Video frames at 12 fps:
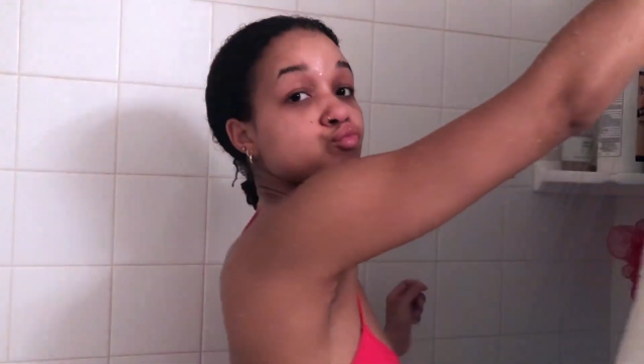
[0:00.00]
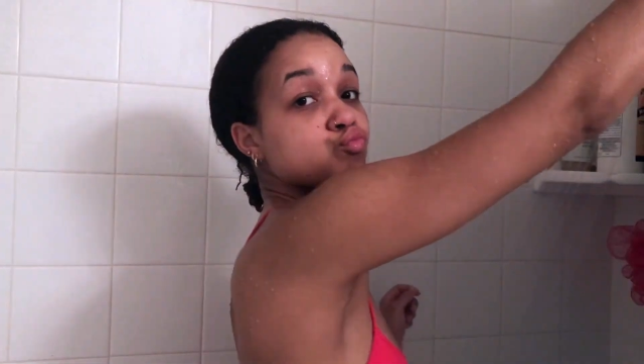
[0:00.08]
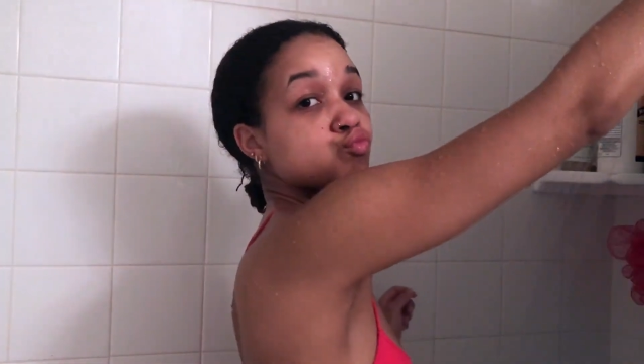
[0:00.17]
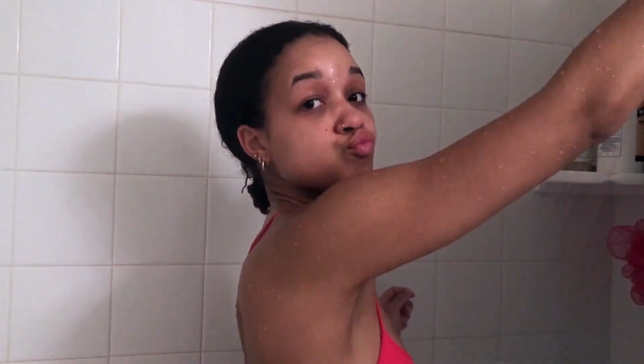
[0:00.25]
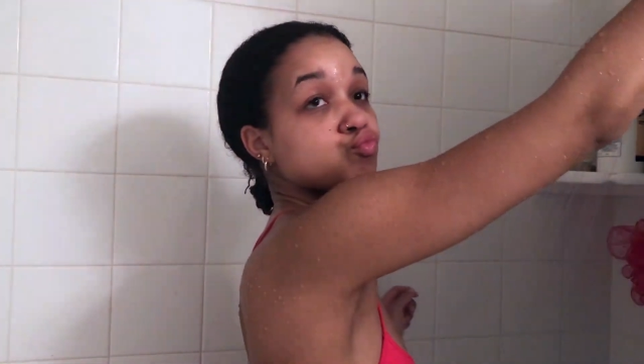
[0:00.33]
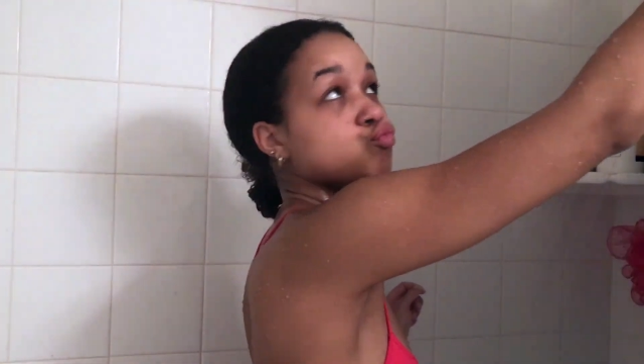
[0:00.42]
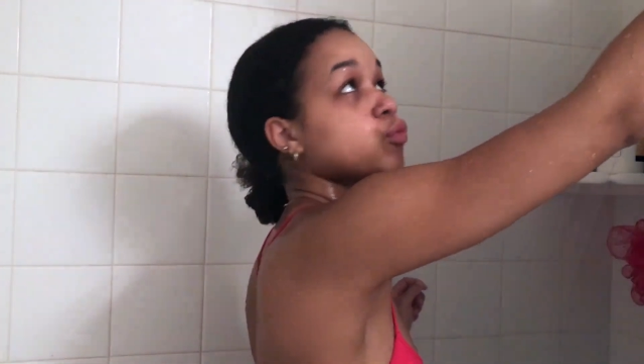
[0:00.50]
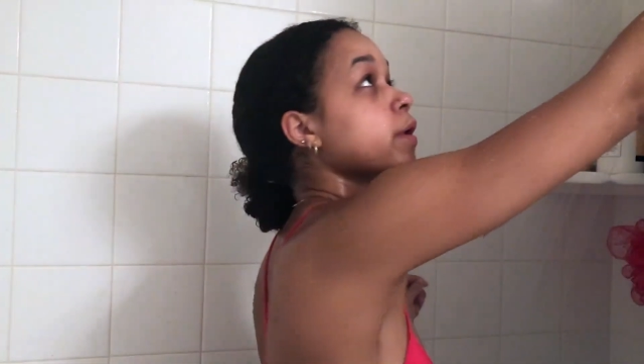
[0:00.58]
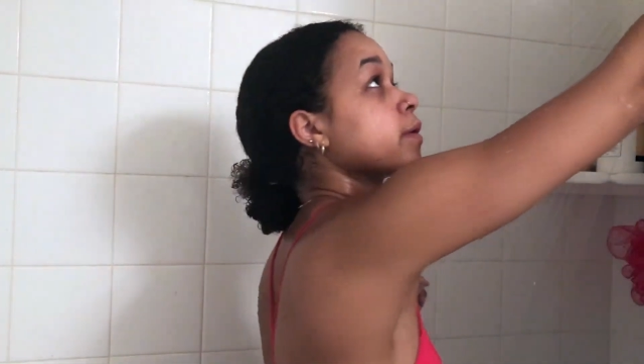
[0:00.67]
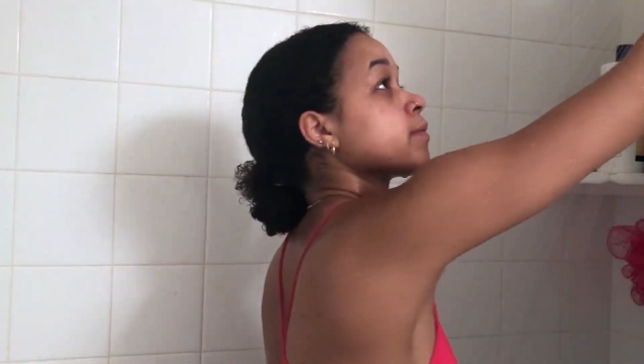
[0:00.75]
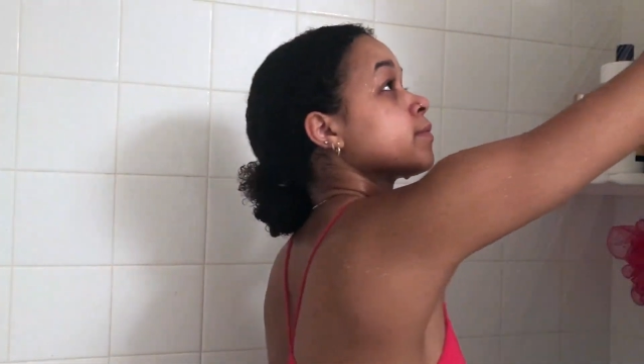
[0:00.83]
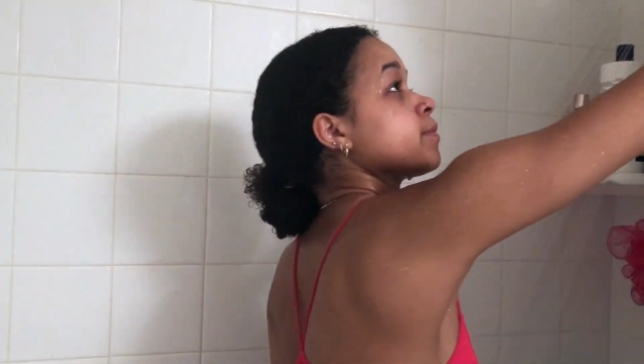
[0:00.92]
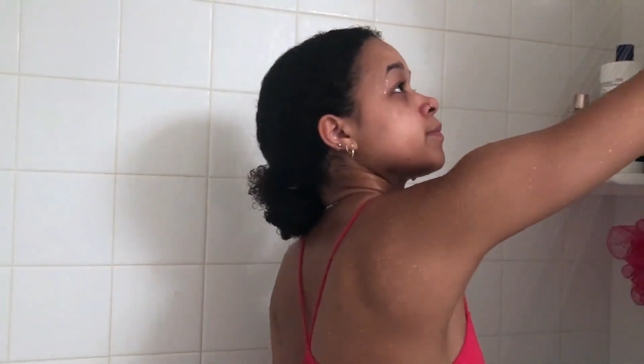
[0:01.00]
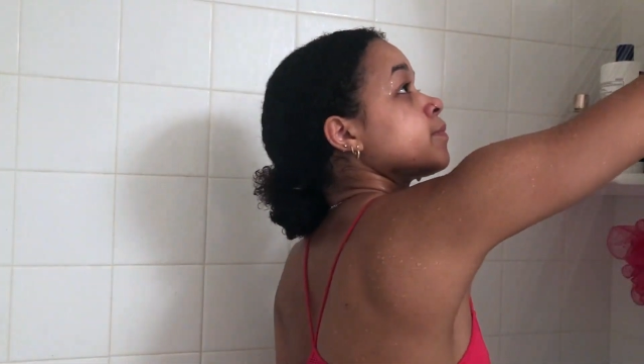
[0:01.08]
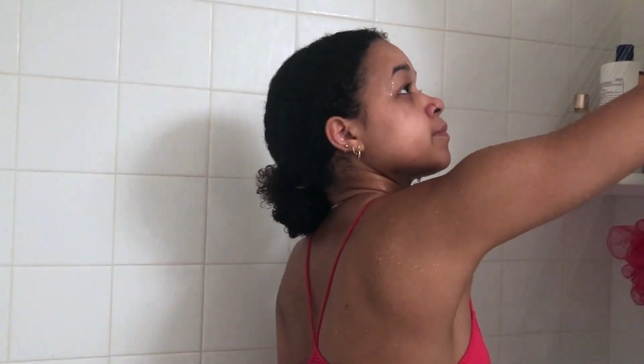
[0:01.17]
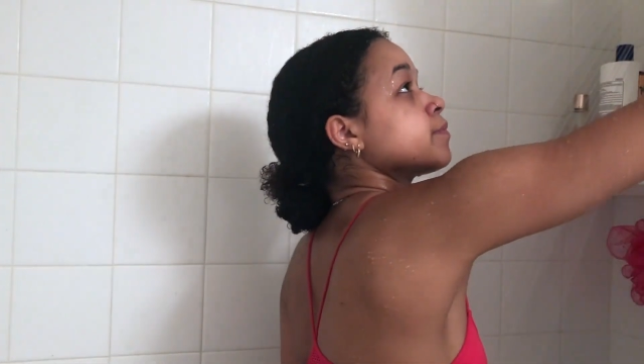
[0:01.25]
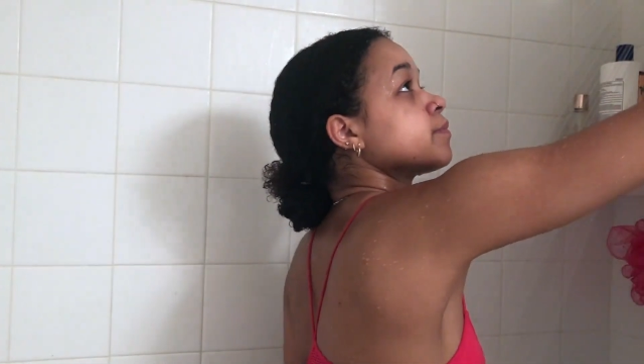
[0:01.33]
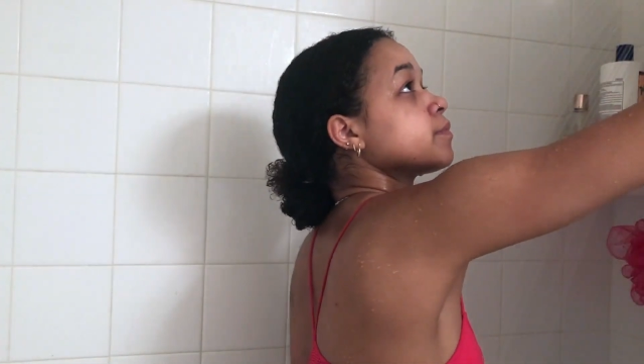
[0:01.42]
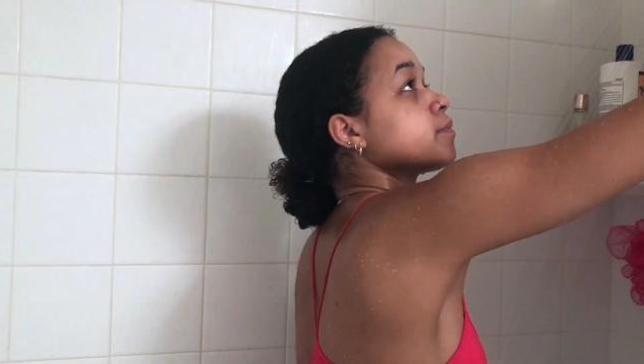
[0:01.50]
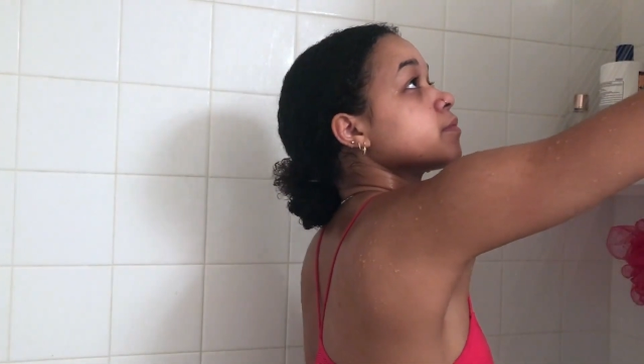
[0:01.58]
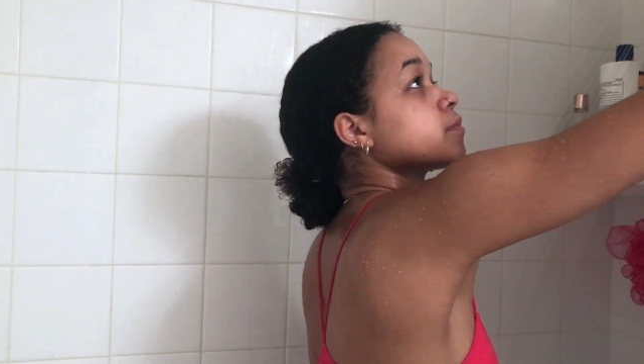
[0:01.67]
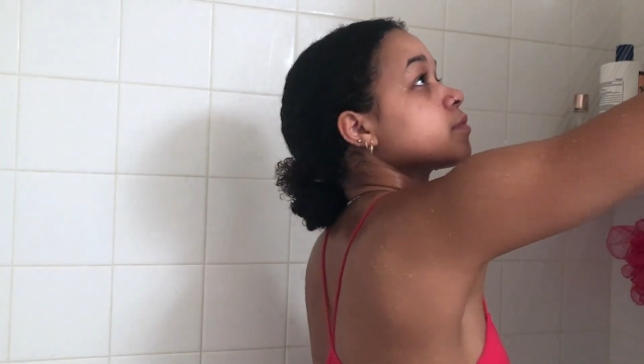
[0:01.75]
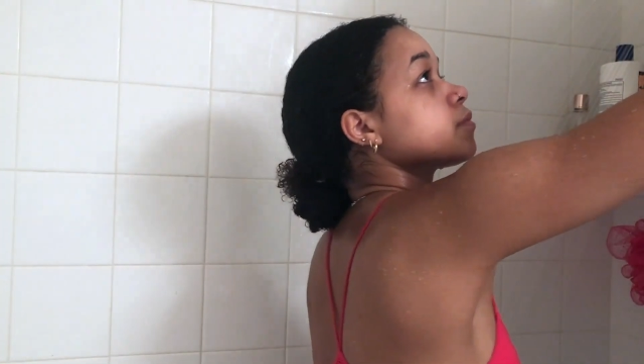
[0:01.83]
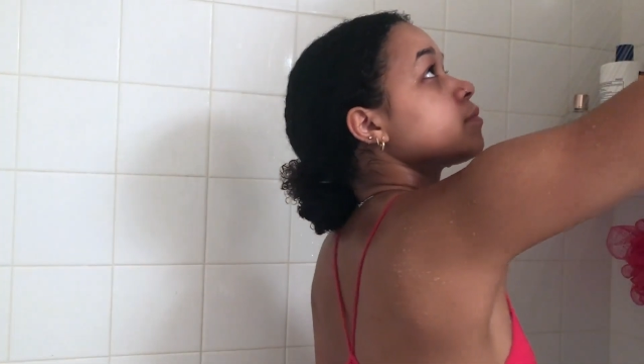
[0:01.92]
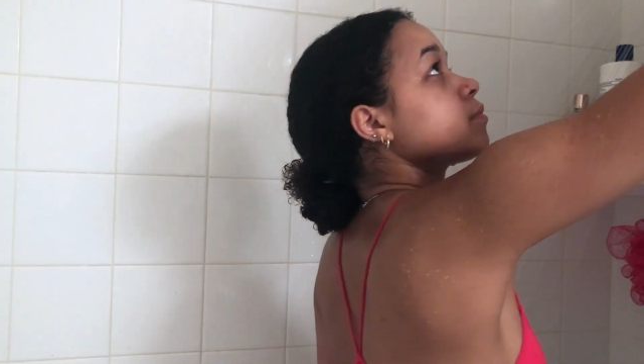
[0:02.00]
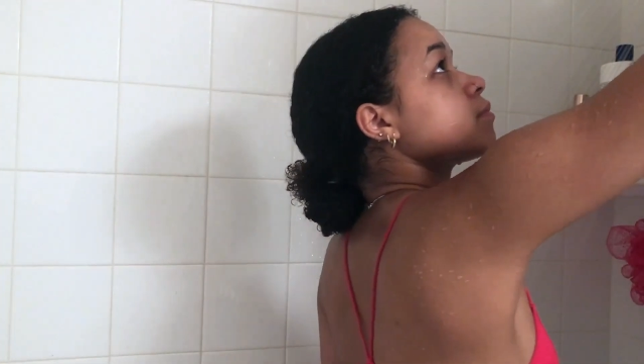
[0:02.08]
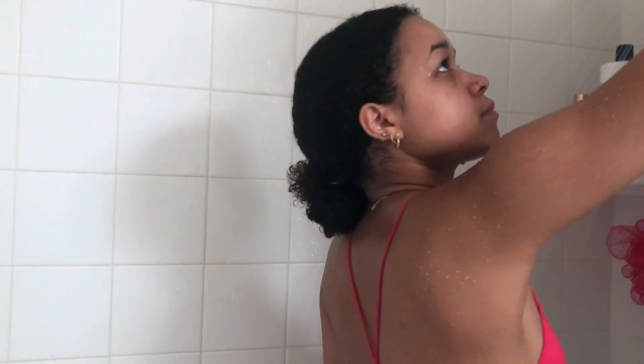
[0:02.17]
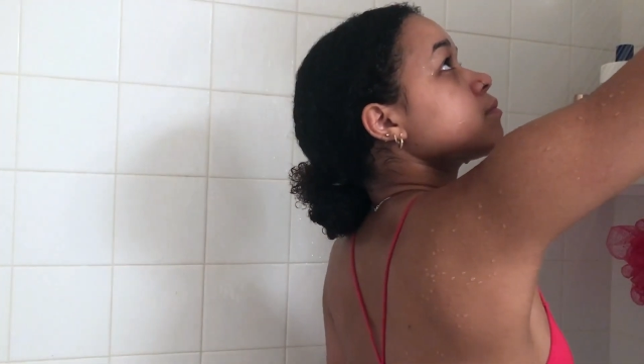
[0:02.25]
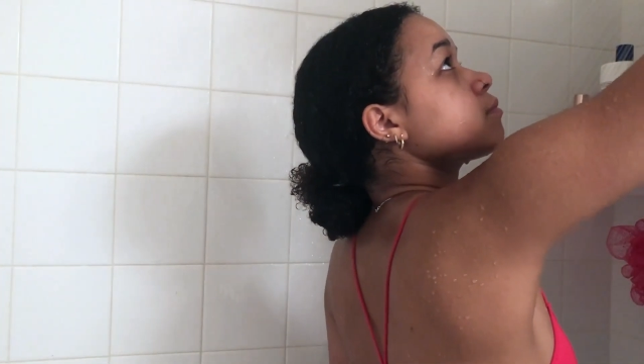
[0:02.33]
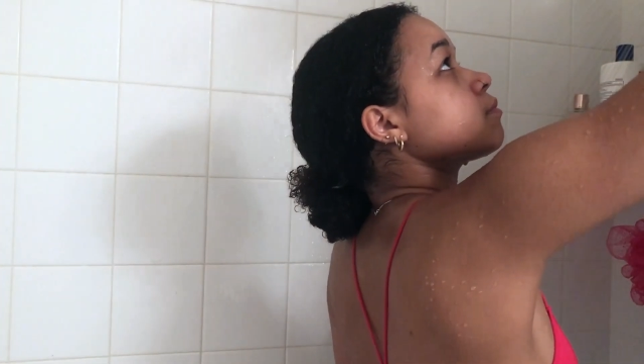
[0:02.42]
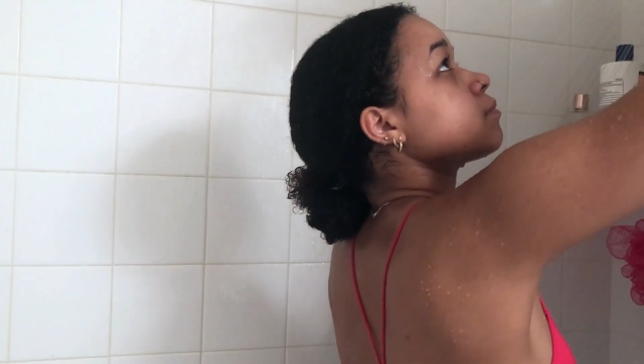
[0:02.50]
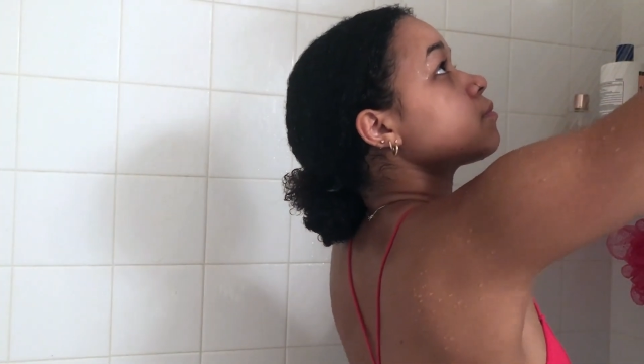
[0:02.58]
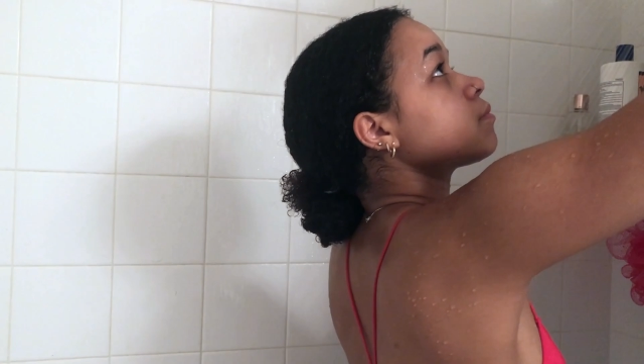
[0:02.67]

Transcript: I'm back and I'm ready